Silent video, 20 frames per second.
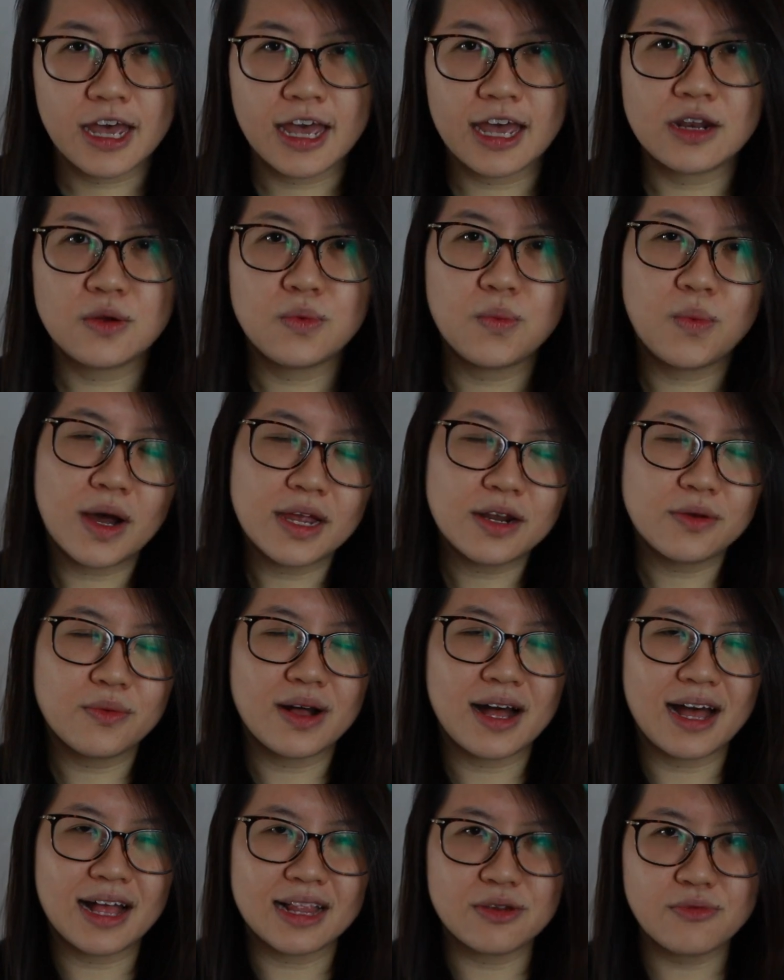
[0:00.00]
And what I
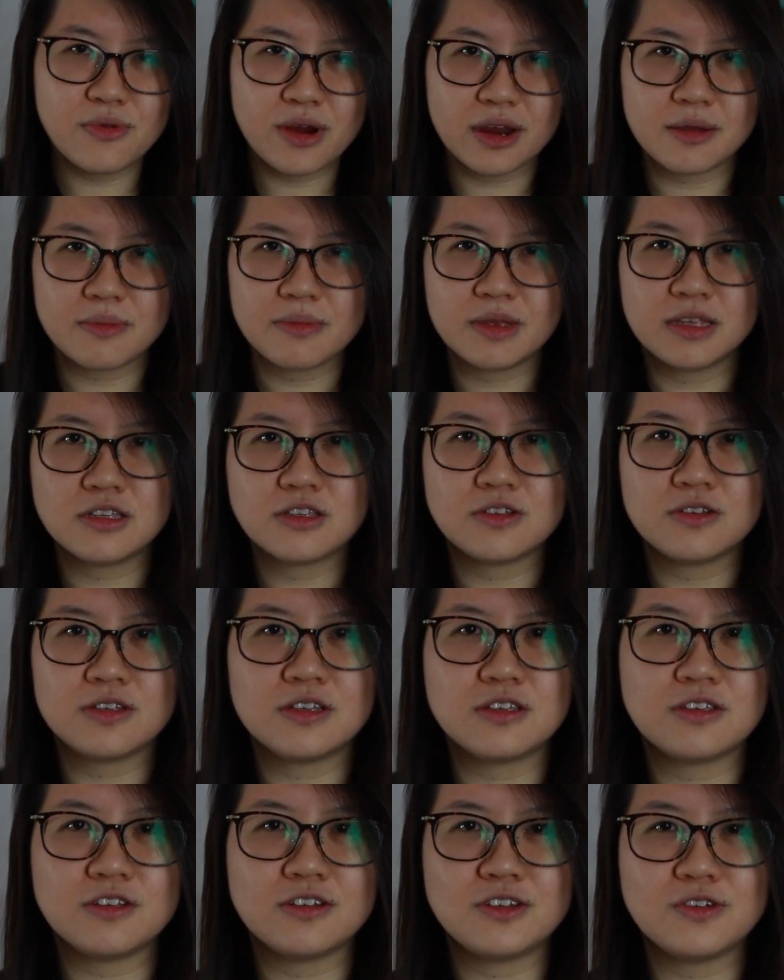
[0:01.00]
would highly recommend
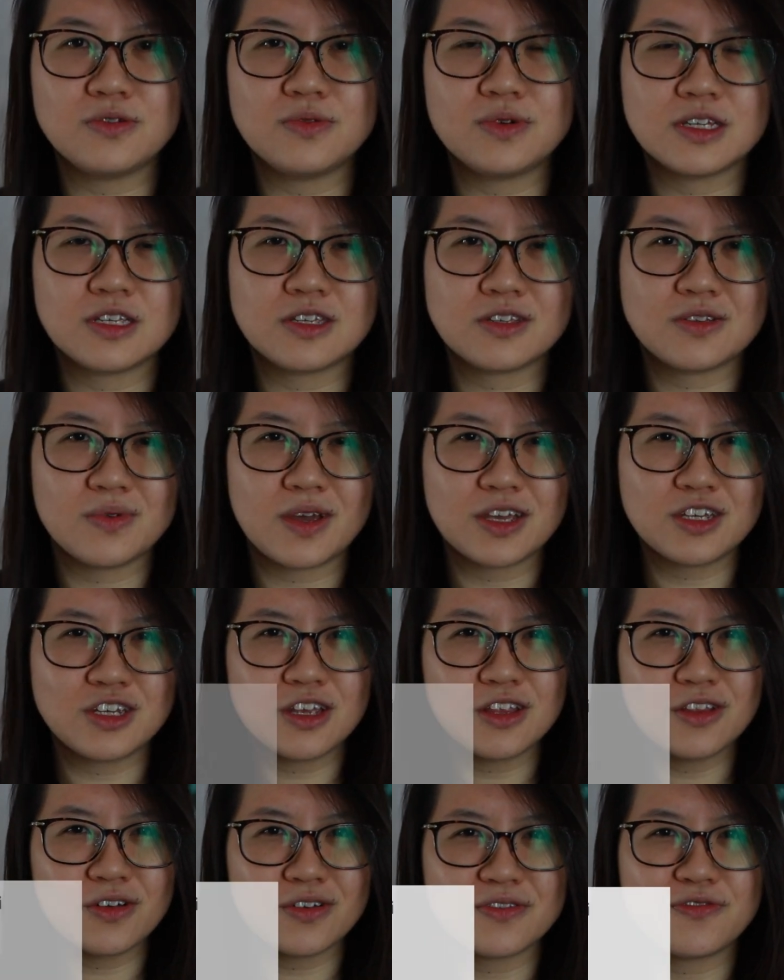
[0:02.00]
students to do is to
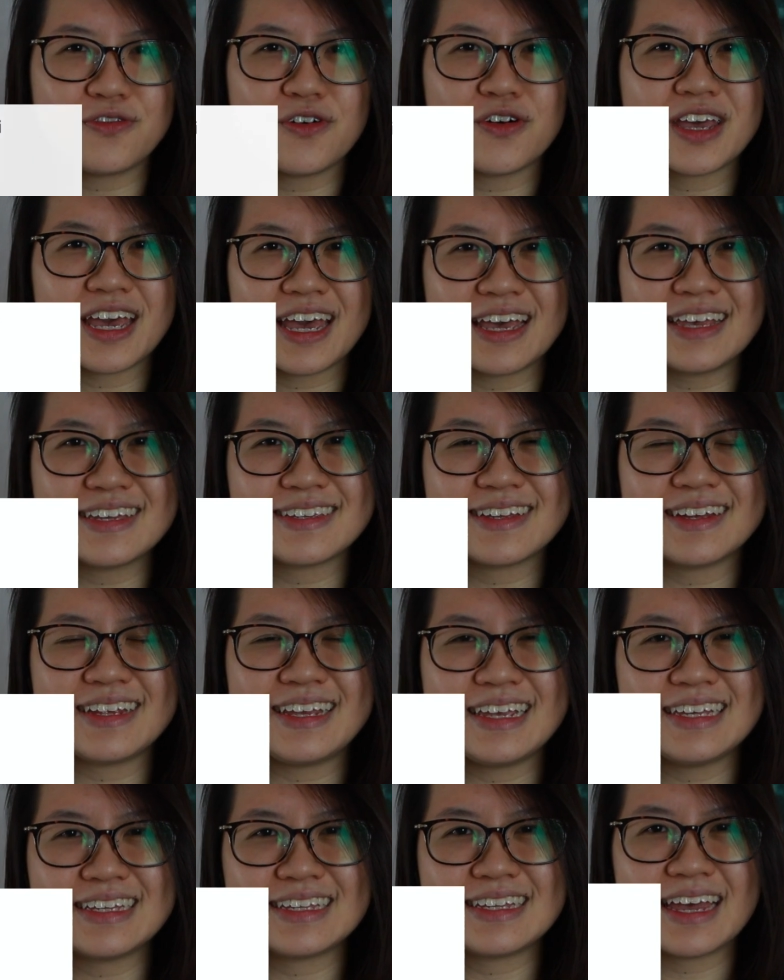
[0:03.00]
actually look for case
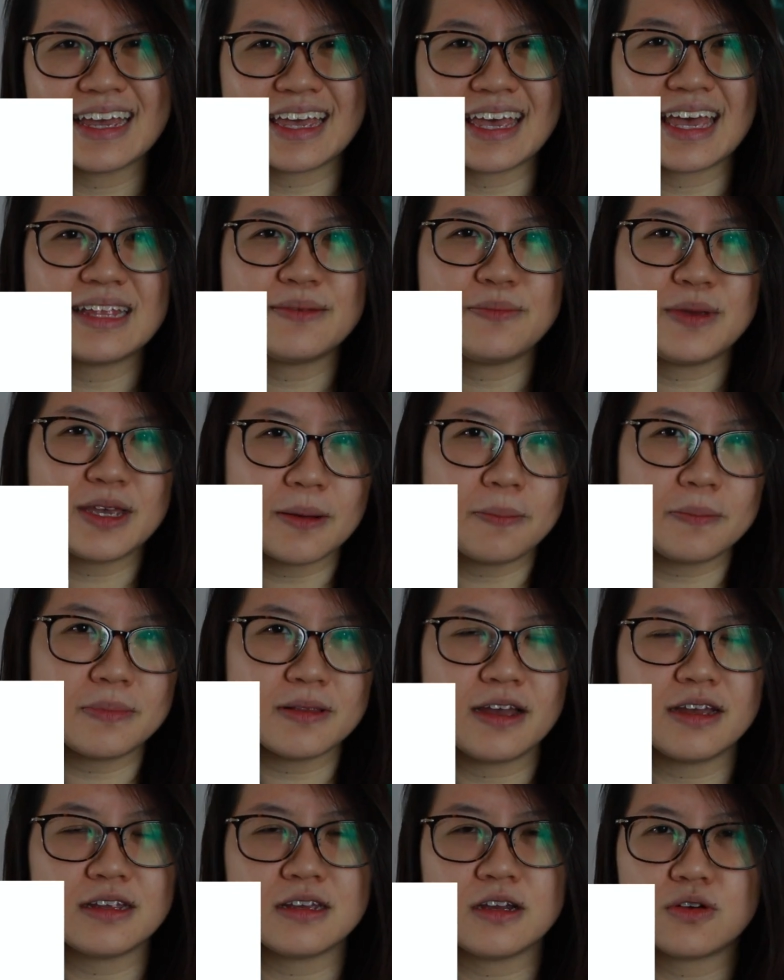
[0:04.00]
studies that can be
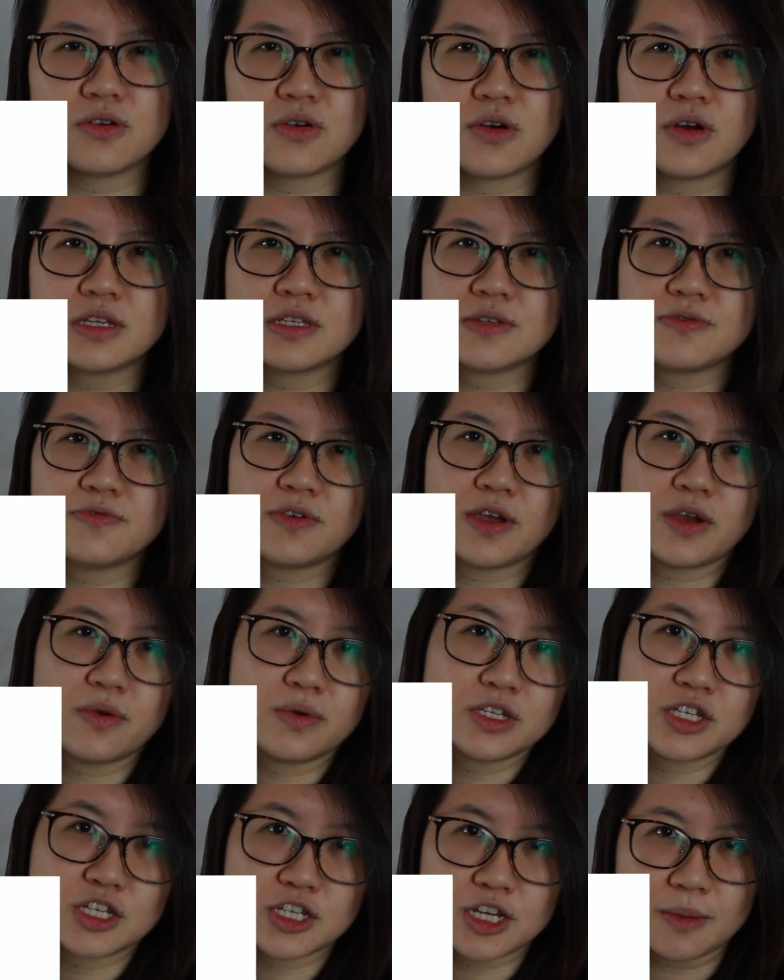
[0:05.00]
applied across
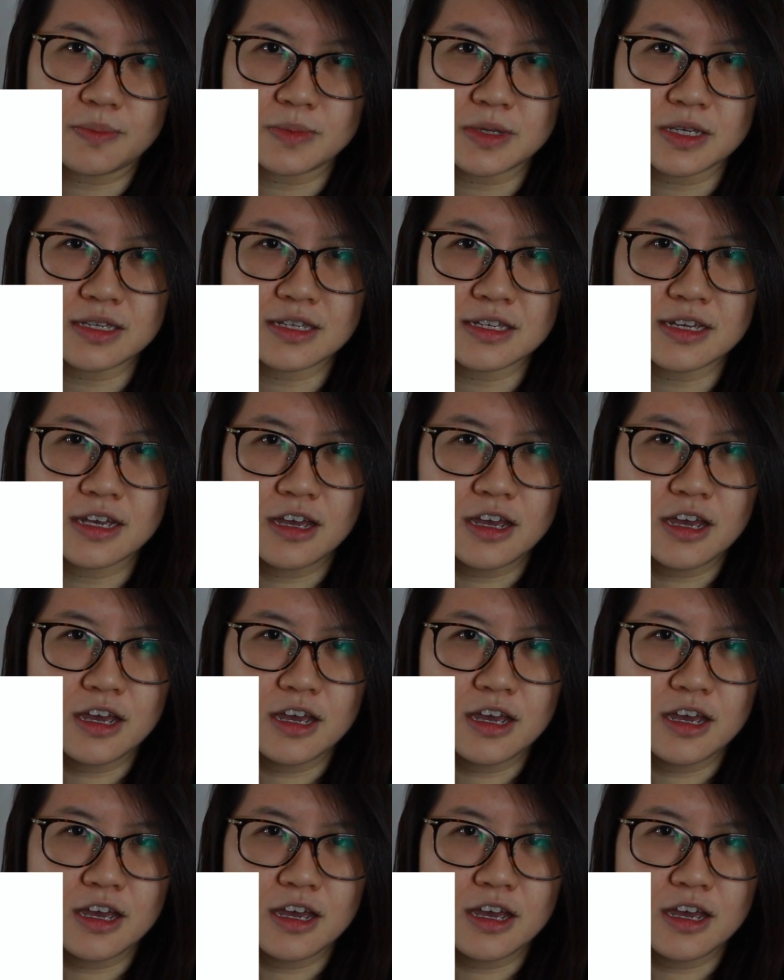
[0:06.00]
various chapters.